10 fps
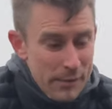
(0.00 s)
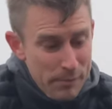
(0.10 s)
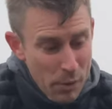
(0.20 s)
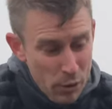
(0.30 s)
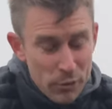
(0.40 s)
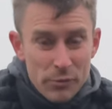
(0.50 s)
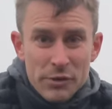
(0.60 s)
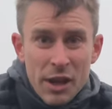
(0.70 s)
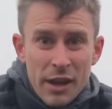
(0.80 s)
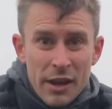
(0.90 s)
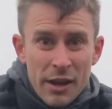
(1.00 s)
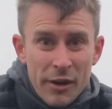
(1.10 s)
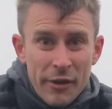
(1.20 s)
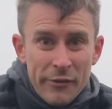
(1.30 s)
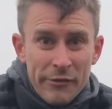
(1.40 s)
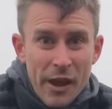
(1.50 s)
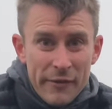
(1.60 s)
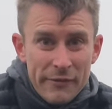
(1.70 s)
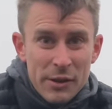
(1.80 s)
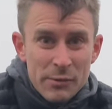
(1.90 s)
bottles of
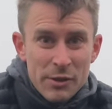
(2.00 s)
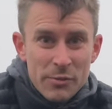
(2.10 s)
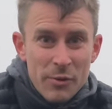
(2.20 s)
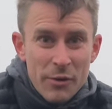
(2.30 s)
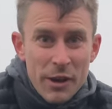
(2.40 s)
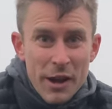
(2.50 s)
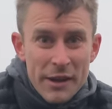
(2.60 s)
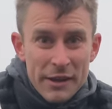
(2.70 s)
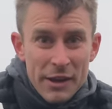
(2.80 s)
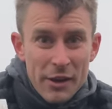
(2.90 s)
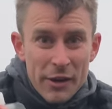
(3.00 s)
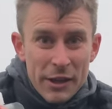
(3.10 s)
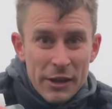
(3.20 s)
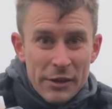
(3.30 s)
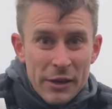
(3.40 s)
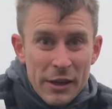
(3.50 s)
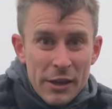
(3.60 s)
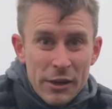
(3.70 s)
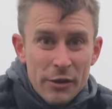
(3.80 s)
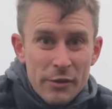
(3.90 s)
filtered water that I can
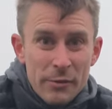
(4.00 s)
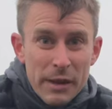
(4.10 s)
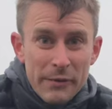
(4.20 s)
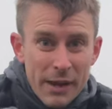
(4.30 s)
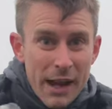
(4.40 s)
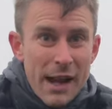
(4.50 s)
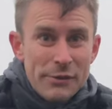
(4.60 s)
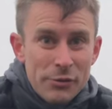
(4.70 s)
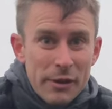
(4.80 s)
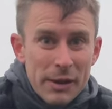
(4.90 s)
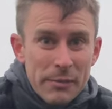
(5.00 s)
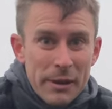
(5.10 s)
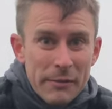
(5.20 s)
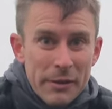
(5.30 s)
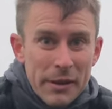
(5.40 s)
cook with and drink with.